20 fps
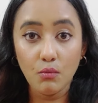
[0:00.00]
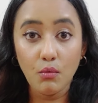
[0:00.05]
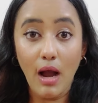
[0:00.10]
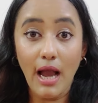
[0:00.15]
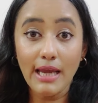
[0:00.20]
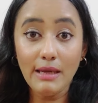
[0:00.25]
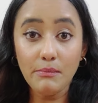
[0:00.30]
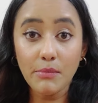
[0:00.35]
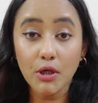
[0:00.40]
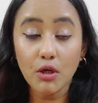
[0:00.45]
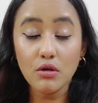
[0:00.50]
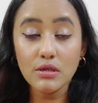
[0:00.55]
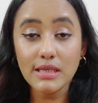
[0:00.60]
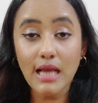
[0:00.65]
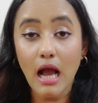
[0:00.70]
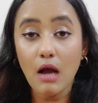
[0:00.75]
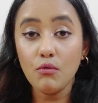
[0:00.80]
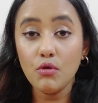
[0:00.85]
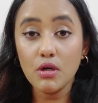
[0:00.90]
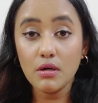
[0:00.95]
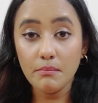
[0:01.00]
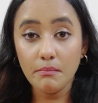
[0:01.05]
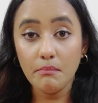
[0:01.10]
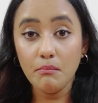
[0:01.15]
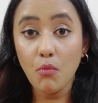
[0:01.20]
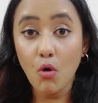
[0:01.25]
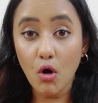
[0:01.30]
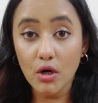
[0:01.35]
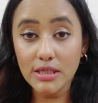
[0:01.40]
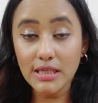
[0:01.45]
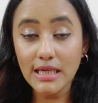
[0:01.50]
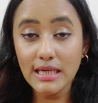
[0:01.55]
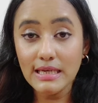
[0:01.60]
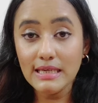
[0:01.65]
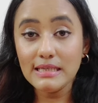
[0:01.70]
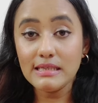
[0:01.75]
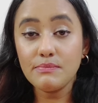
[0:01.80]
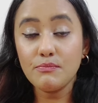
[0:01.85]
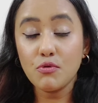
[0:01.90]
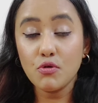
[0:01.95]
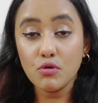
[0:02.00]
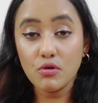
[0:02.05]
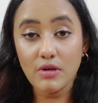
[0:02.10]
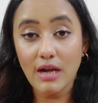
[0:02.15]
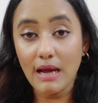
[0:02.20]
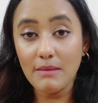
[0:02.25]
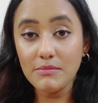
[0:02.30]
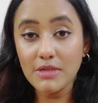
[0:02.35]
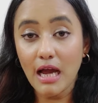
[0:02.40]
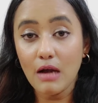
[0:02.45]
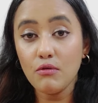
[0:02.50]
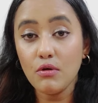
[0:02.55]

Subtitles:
Why? Because our body is programmed,